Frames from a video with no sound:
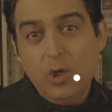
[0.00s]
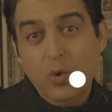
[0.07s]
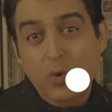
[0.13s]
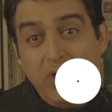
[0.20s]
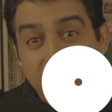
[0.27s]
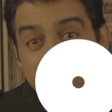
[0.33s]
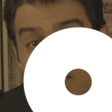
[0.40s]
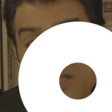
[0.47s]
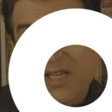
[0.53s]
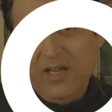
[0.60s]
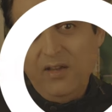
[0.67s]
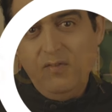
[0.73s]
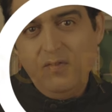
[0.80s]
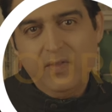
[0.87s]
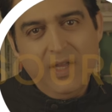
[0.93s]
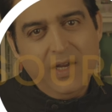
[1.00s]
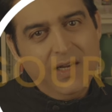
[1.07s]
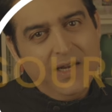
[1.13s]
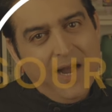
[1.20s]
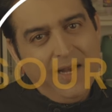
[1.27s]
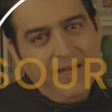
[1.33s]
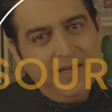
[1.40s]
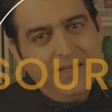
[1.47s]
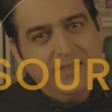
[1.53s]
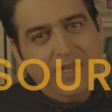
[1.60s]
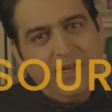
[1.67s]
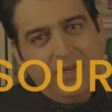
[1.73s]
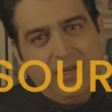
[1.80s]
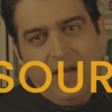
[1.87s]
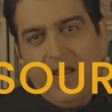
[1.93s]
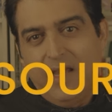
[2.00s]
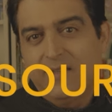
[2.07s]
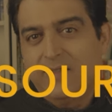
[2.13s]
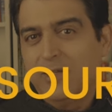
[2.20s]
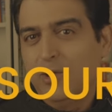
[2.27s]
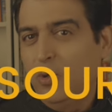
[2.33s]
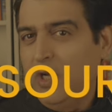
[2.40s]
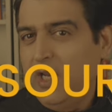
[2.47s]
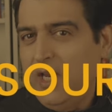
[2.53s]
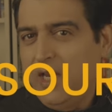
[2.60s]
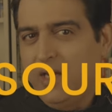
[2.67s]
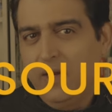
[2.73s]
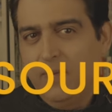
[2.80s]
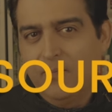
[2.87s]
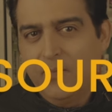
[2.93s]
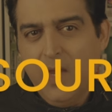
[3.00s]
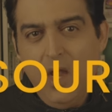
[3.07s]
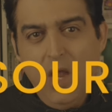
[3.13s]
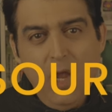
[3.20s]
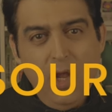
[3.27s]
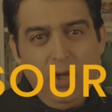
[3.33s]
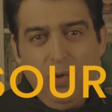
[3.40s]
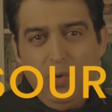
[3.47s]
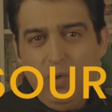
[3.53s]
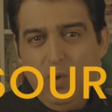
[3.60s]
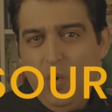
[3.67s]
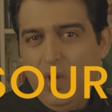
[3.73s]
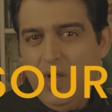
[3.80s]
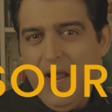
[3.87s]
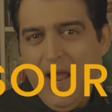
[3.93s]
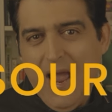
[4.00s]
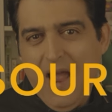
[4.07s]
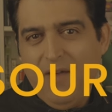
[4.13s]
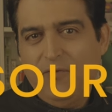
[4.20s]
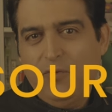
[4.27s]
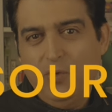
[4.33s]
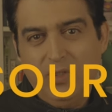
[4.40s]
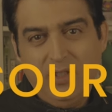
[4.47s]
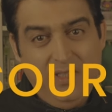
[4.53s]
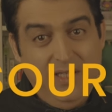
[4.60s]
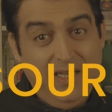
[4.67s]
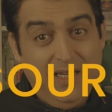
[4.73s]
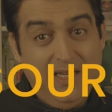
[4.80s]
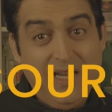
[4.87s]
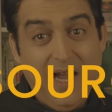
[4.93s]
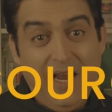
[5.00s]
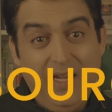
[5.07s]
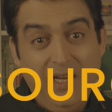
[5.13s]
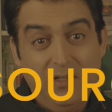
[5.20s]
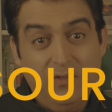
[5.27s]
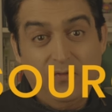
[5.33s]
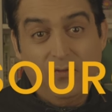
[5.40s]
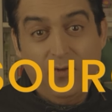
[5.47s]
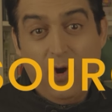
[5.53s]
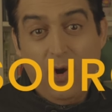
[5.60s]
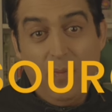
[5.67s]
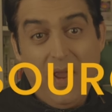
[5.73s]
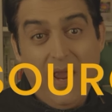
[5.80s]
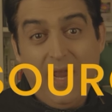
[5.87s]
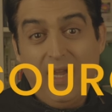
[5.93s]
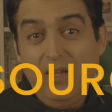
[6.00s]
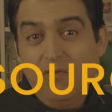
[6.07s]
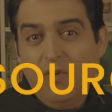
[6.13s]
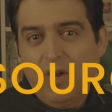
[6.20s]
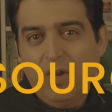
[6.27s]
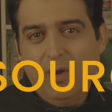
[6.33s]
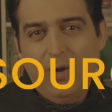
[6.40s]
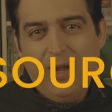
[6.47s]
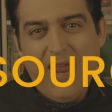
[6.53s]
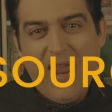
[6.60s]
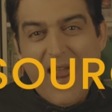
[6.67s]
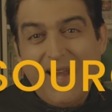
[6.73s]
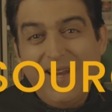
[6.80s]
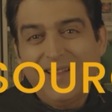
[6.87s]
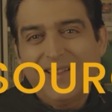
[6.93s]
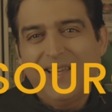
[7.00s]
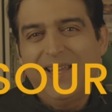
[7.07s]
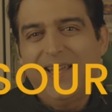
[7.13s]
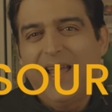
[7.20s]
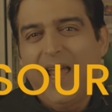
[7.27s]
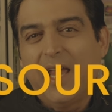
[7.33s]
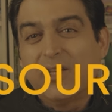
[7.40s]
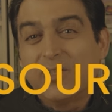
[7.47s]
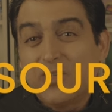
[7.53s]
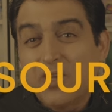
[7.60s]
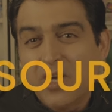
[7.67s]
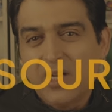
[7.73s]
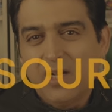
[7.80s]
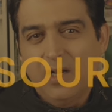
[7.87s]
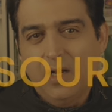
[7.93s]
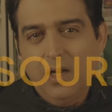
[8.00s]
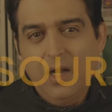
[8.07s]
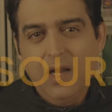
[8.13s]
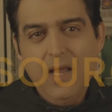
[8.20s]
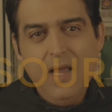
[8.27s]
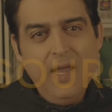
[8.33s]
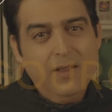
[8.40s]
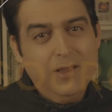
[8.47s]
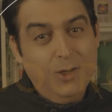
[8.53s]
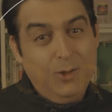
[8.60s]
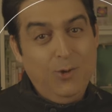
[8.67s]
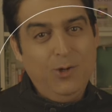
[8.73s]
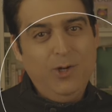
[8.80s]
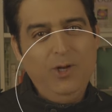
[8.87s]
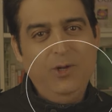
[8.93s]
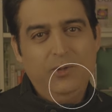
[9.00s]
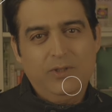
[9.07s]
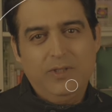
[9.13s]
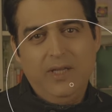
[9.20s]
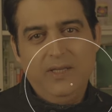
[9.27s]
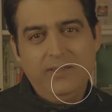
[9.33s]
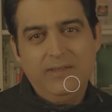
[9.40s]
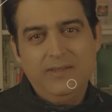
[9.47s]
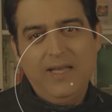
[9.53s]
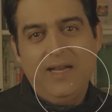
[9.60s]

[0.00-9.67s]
to receive the guidance and grace you need. You don't have to seek guidance from anyone or anything external. The good news is